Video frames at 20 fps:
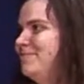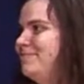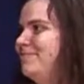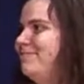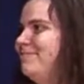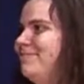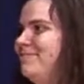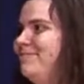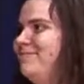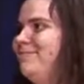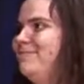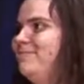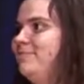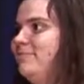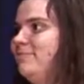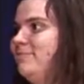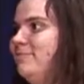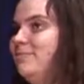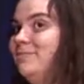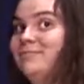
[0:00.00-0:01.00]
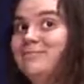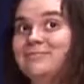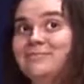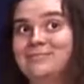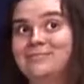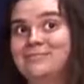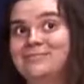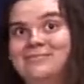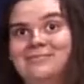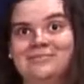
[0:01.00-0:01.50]

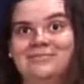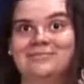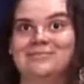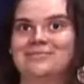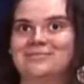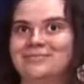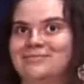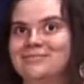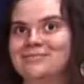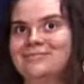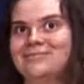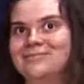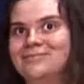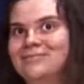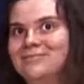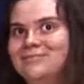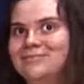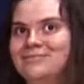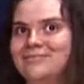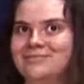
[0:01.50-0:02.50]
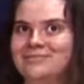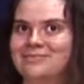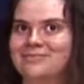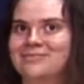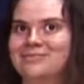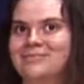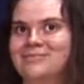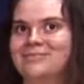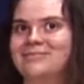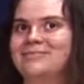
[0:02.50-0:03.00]

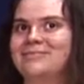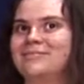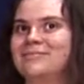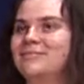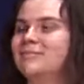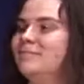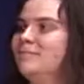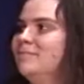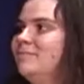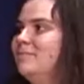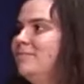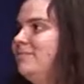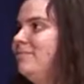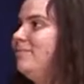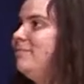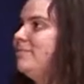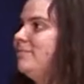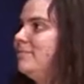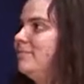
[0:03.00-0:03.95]
No words are spoken by the person on screen.